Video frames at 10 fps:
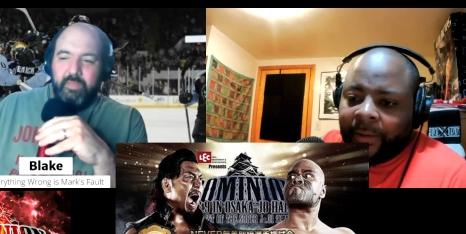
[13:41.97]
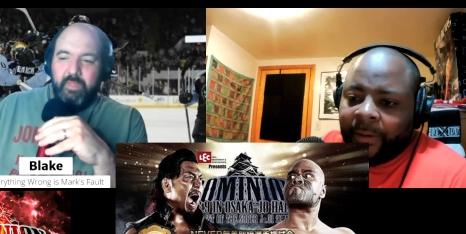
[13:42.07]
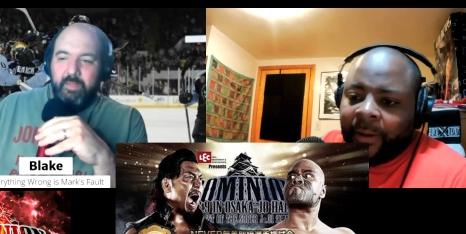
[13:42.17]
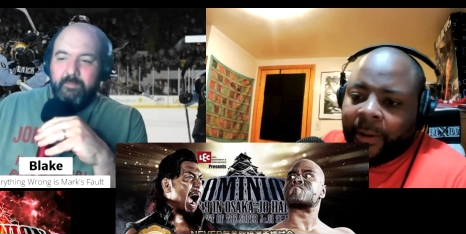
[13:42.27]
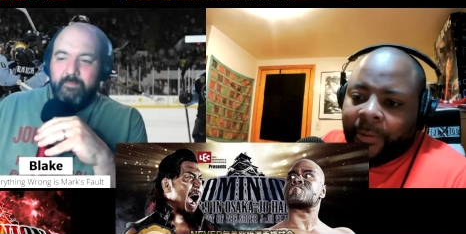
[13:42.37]
Speaker 1: on
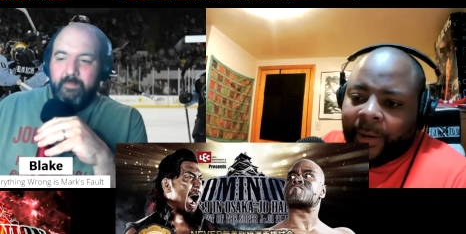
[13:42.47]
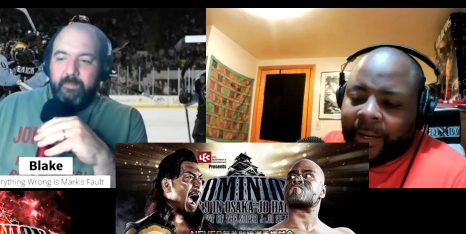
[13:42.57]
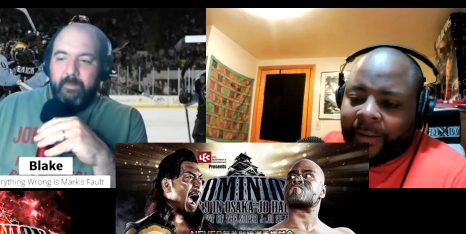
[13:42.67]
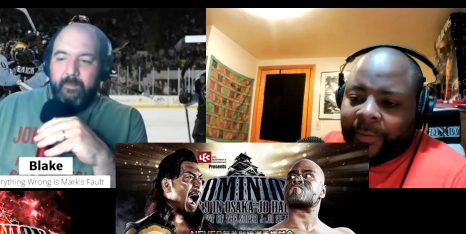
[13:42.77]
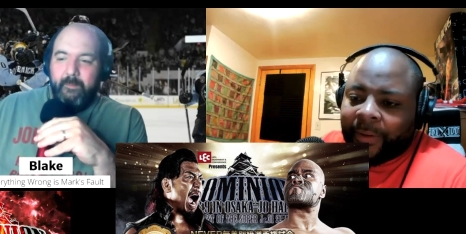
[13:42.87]
where
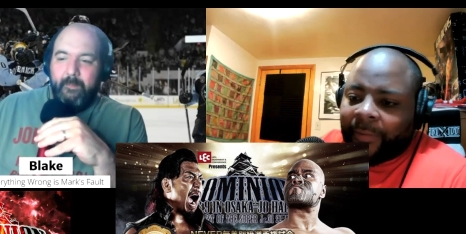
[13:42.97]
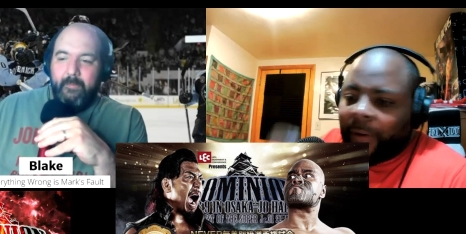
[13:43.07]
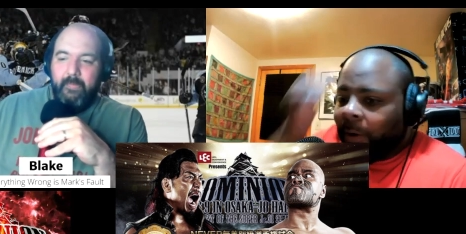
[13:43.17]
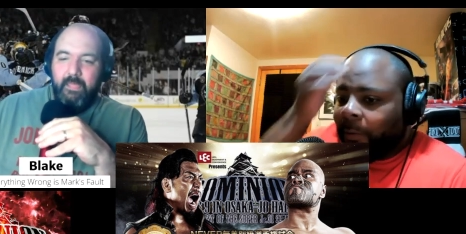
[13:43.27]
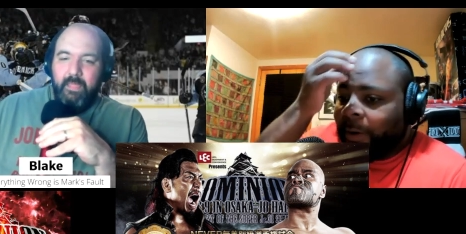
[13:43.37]
you where you fall,
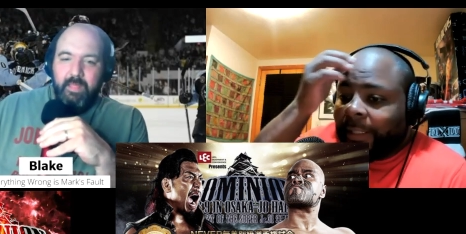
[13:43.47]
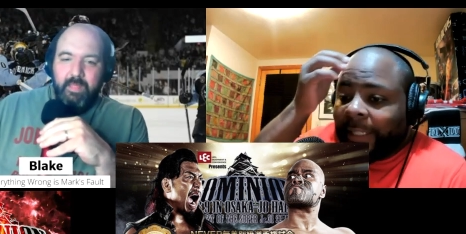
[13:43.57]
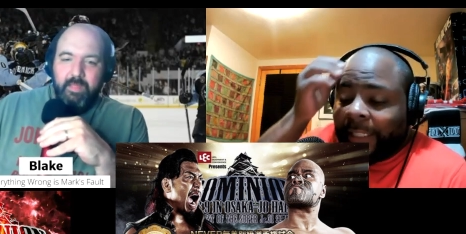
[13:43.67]
where it's like